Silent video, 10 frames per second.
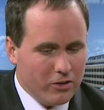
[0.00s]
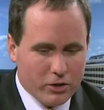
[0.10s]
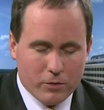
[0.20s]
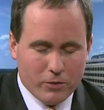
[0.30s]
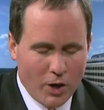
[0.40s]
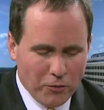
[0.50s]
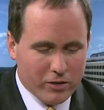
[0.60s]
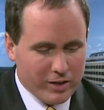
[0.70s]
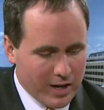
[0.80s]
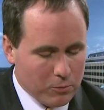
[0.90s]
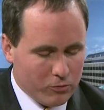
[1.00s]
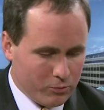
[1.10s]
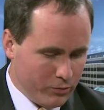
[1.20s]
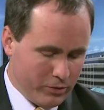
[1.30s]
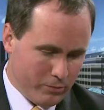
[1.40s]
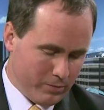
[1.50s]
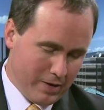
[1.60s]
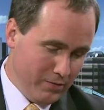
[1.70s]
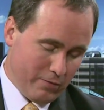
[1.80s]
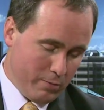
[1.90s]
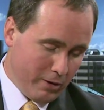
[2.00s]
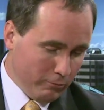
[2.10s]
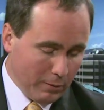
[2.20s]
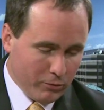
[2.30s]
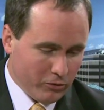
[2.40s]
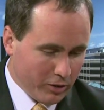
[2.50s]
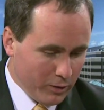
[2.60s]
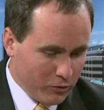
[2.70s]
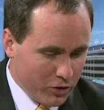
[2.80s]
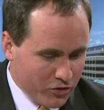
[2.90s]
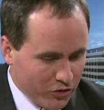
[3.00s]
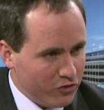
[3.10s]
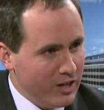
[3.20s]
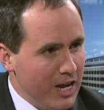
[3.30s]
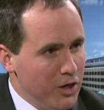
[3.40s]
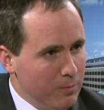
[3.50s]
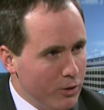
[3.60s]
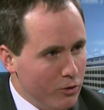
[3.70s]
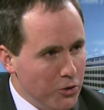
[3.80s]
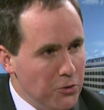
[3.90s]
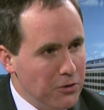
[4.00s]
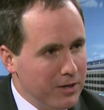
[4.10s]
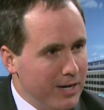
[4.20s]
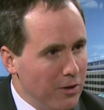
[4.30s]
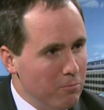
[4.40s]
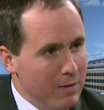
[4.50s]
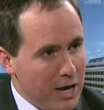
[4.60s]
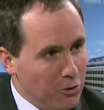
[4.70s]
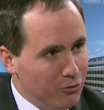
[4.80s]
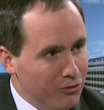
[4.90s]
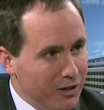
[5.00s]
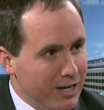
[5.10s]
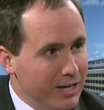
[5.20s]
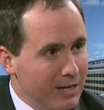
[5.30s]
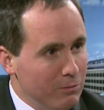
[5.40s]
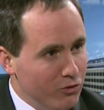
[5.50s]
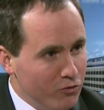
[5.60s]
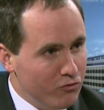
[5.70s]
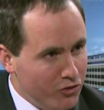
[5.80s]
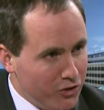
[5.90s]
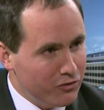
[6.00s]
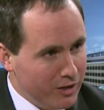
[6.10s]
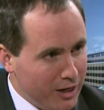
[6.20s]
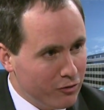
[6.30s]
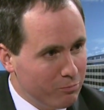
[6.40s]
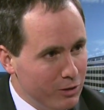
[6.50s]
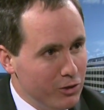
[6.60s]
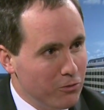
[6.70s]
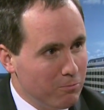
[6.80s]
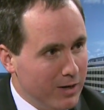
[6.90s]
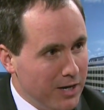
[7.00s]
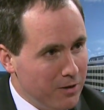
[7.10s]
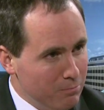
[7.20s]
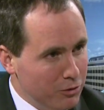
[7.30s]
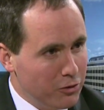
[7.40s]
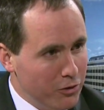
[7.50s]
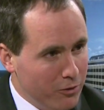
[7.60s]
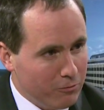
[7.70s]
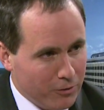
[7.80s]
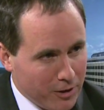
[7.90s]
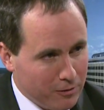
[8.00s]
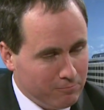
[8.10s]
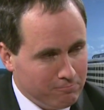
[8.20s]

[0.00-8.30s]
Do you, do oftentimes, I've never been a representative, do you just stand up there knowing how the battle's going to end, but you've just got to speak your mind and put it on the record?